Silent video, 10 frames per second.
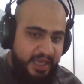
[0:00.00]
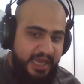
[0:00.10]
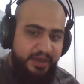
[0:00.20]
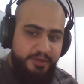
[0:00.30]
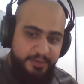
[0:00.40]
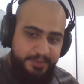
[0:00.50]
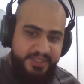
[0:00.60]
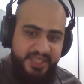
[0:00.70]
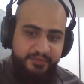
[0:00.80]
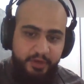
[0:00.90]
how to
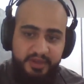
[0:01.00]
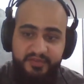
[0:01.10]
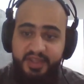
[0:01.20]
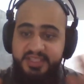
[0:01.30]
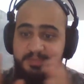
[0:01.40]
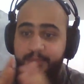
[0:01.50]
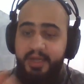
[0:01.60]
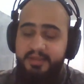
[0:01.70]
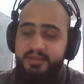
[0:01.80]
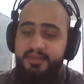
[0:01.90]
perceive world events.
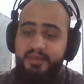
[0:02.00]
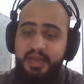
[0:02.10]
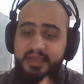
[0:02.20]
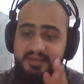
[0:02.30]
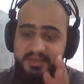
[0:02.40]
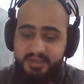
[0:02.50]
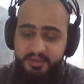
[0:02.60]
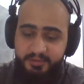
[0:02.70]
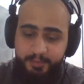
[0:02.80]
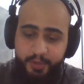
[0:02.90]
But at a
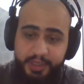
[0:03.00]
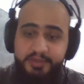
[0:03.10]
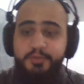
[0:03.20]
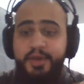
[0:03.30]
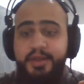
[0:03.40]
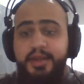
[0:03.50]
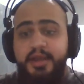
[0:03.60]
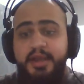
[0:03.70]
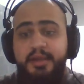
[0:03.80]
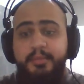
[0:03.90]
certain point, when
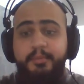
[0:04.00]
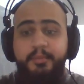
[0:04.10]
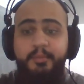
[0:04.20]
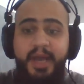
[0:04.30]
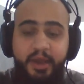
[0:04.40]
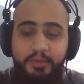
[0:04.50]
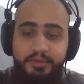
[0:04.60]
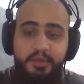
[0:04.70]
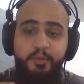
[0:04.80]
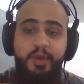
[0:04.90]

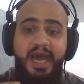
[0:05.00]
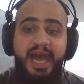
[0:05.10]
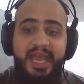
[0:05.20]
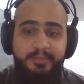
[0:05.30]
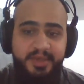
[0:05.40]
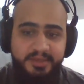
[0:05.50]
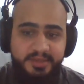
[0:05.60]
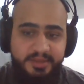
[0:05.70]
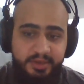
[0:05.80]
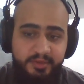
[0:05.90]
I am
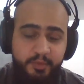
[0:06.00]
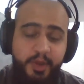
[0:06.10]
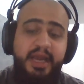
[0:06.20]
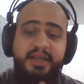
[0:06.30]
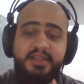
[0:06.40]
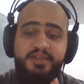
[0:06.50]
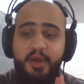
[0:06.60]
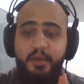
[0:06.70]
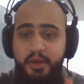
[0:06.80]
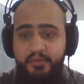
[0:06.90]
concerned, one, I need to
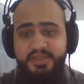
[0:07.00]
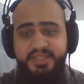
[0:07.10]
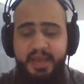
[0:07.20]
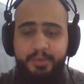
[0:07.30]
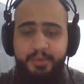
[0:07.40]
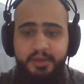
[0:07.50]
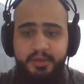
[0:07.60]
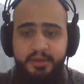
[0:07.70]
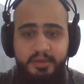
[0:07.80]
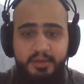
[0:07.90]
be aware of what's
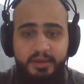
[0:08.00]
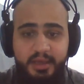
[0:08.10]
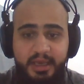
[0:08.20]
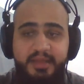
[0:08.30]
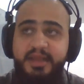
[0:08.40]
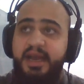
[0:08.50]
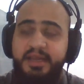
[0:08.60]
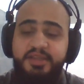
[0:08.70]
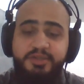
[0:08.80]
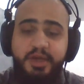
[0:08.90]
happening,
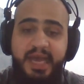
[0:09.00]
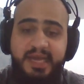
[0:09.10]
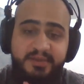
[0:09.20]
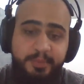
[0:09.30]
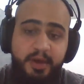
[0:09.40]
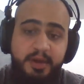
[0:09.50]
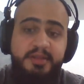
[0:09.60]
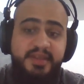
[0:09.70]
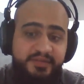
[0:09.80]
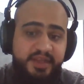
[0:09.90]
and I need to act
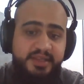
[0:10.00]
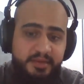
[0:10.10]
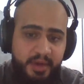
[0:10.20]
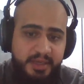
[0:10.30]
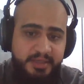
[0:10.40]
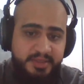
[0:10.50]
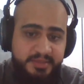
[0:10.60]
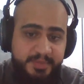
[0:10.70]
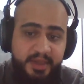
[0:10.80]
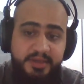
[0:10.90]
upon it if the need
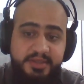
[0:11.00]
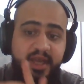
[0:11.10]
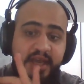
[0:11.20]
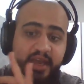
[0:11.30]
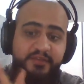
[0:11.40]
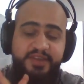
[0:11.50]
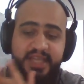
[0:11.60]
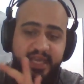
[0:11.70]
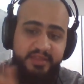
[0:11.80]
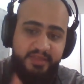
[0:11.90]
arises. Because if
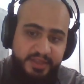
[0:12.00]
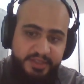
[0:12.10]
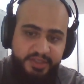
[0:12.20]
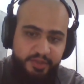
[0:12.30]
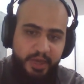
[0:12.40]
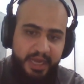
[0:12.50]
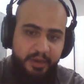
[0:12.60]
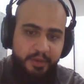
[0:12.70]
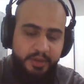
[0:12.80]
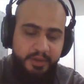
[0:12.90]
you take these two
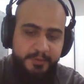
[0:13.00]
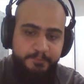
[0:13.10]
out,